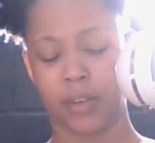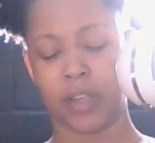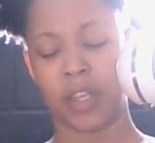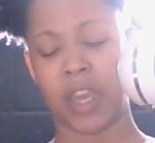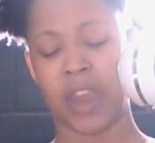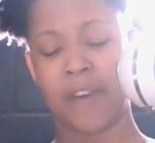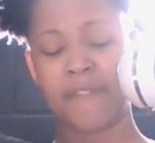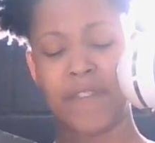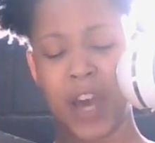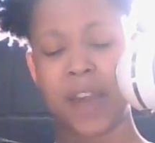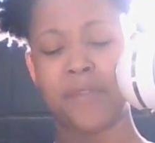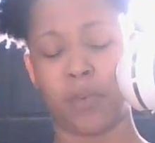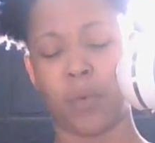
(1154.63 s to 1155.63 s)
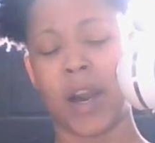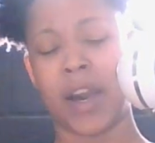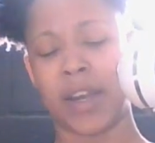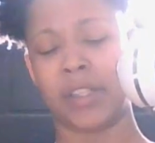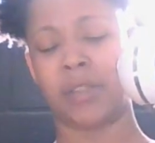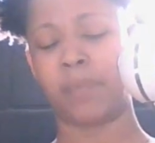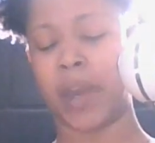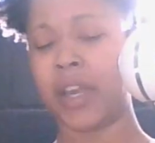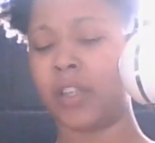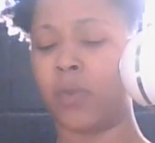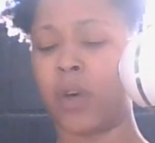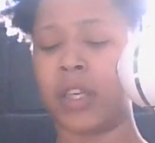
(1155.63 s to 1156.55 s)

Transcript: yeah, Five of Wands, Page of Wands.